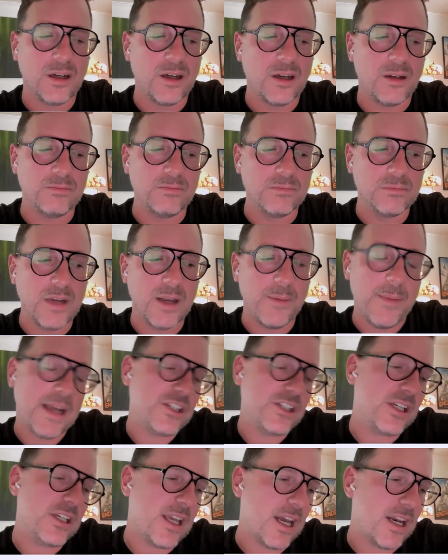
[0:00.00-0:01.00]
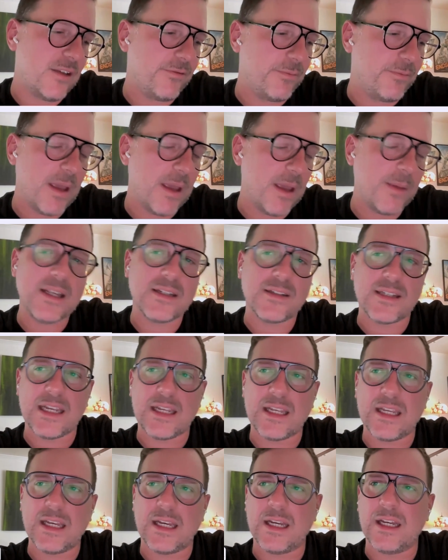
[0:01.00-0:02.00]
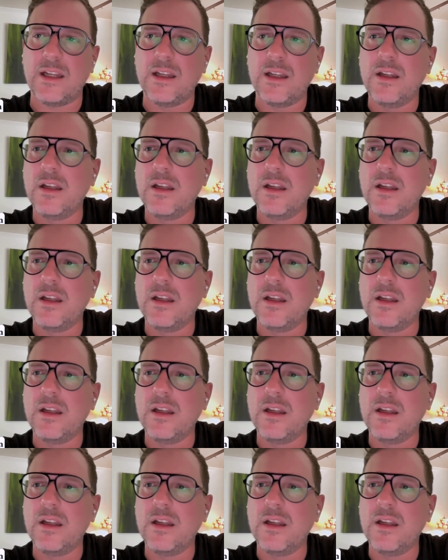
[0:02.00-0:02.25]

I'm actually kind of maybe as like